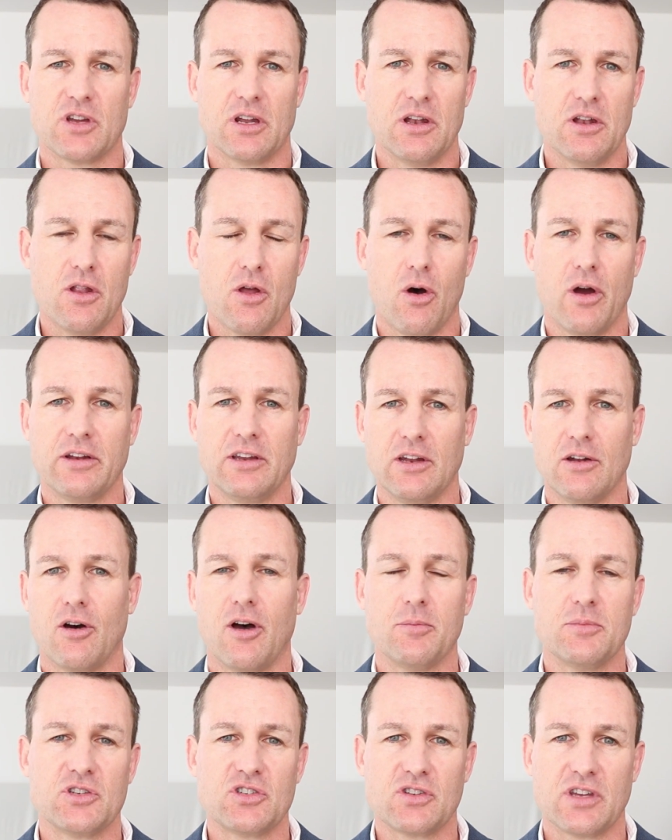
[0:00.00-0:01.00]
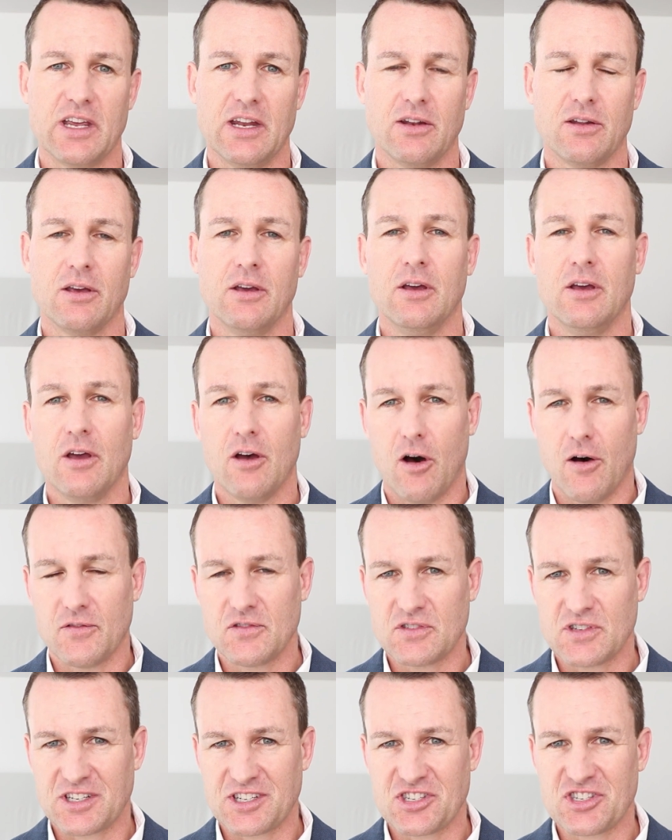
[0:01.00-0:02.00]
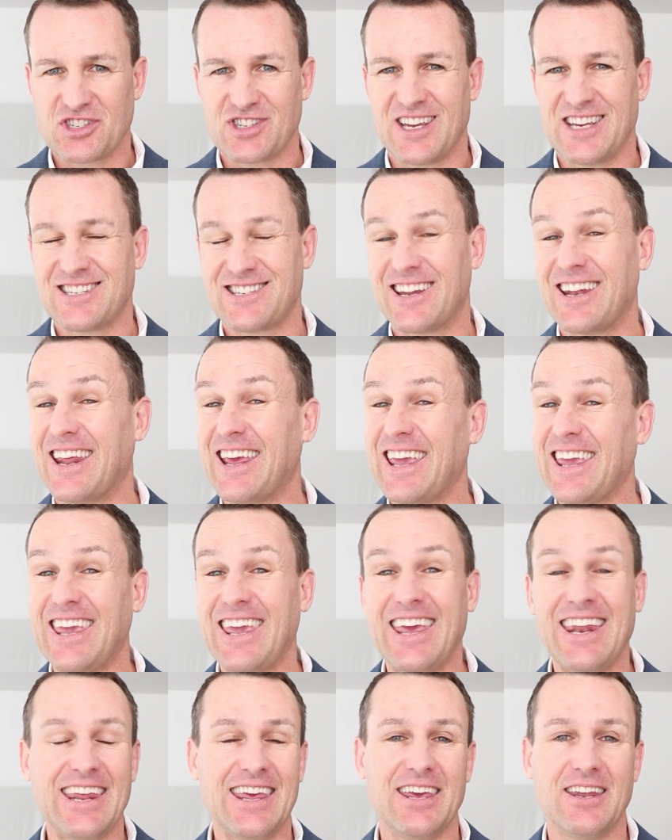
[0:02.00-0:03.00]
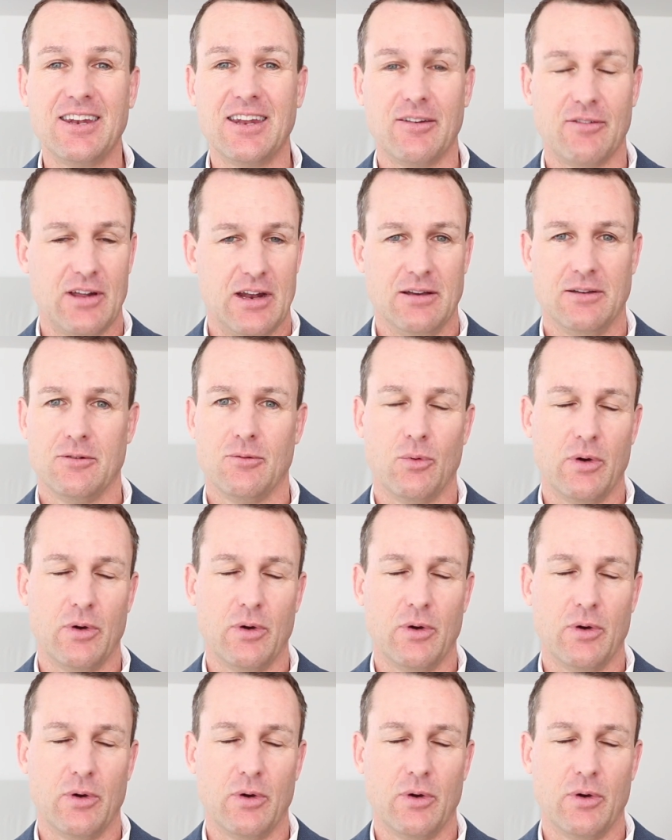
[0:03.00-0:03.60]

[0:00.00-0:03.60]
And 99% of success in any endeavour,